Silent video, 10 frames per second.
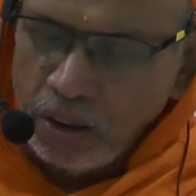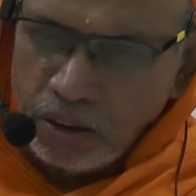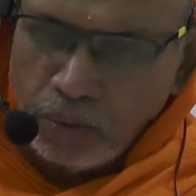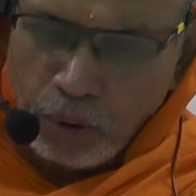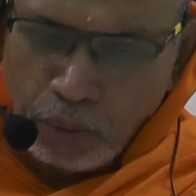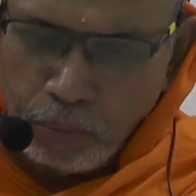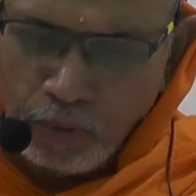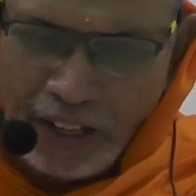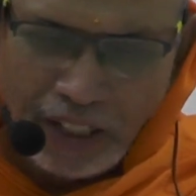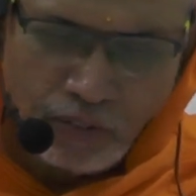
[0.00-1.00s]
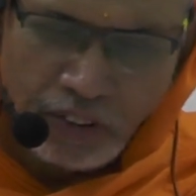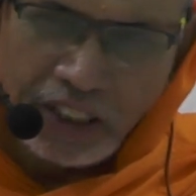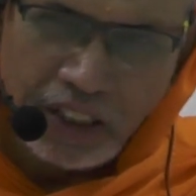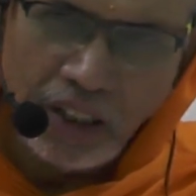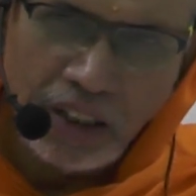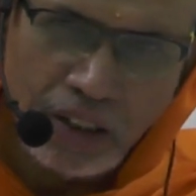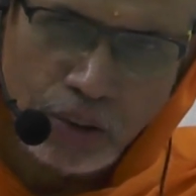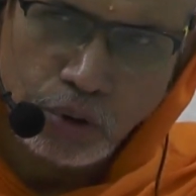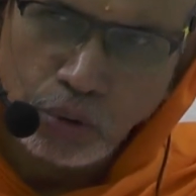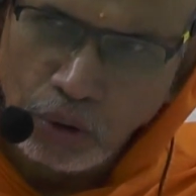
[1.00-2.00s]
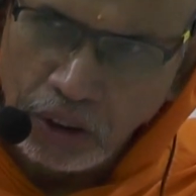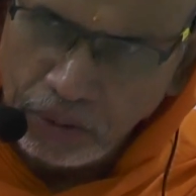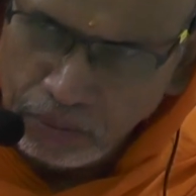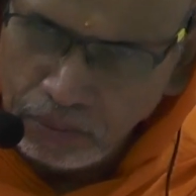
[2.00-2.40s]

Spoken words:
Some Rip Van Winkle story.